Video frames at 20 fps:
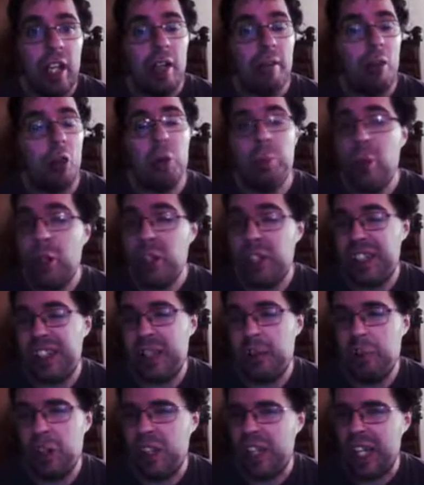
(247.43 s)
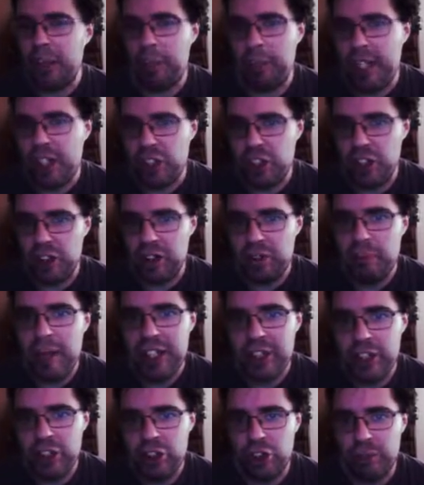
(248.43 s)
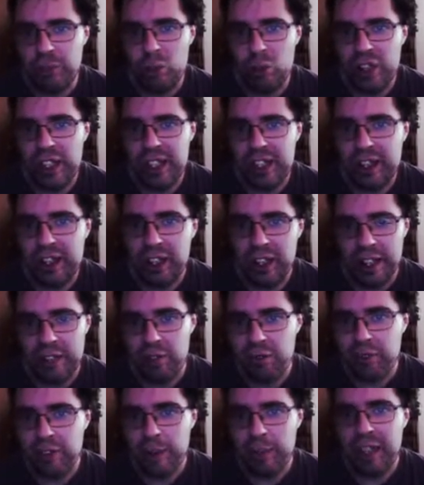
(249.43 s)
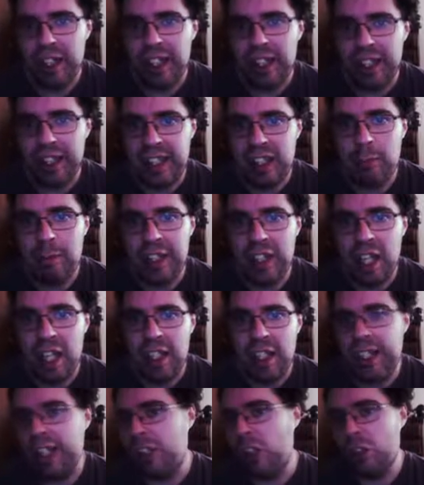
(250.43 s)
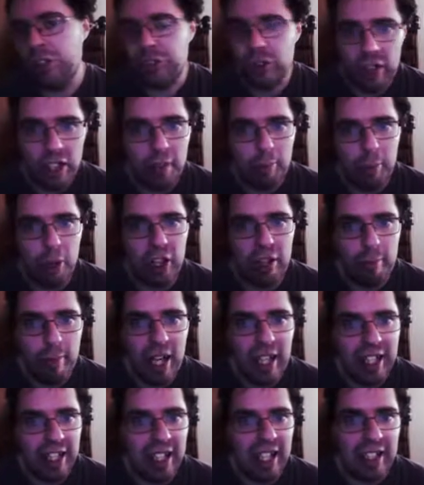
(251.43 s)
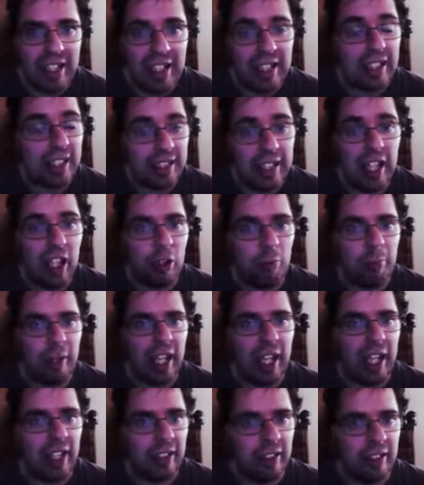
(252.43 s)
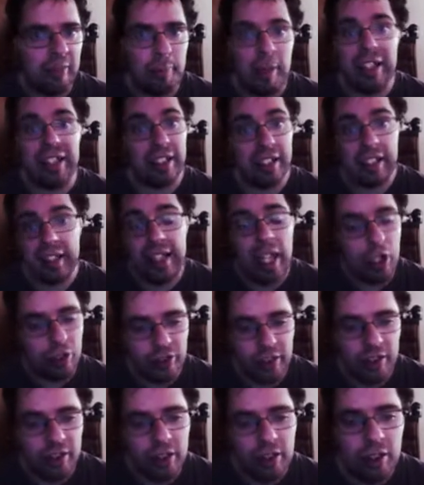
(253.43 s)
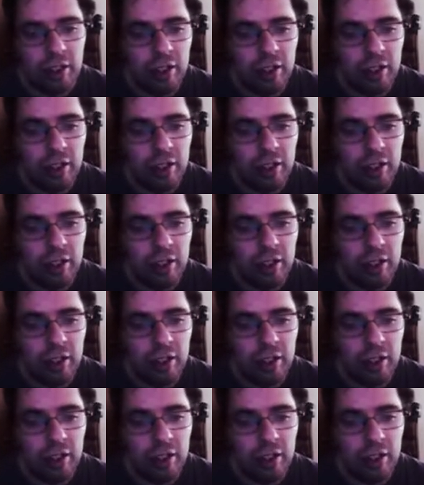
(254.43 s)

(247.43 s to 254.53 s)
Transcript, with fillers: Hormones are similar to like messenger boys. If something needs to be done, it goes to another part of the body that needs its help and basically tells it.